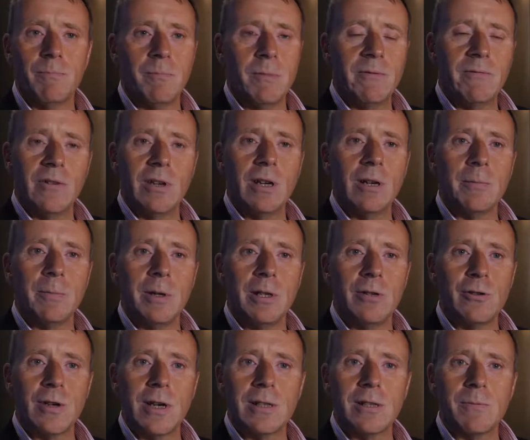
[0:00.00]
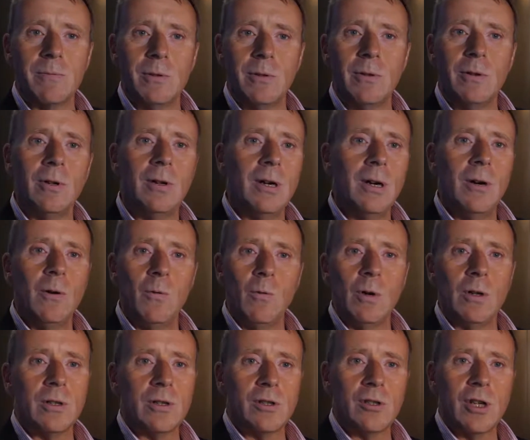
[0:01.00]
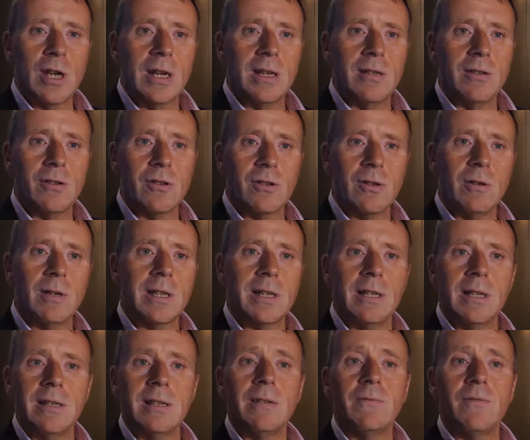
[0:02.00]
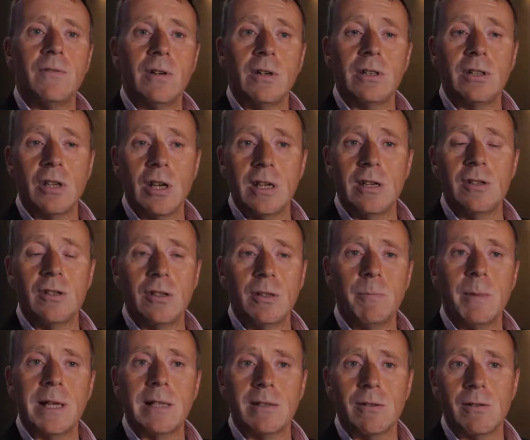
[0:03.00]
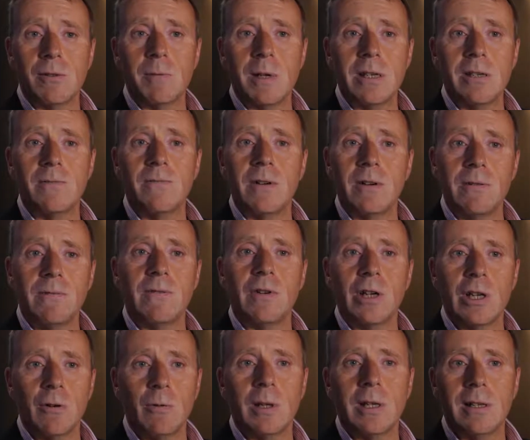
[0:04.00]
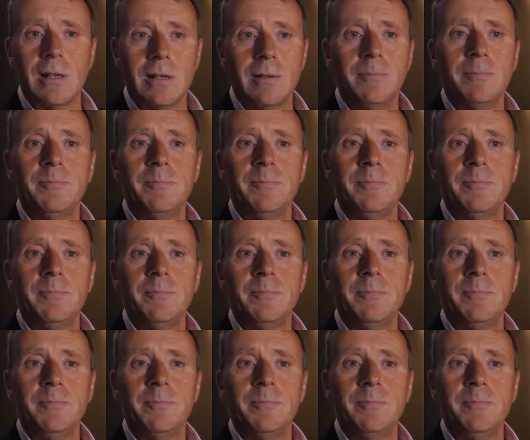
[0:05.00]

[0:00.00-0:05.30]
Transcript: VIP transport, what has changed? So I can identify change in the battle space very, very quickly.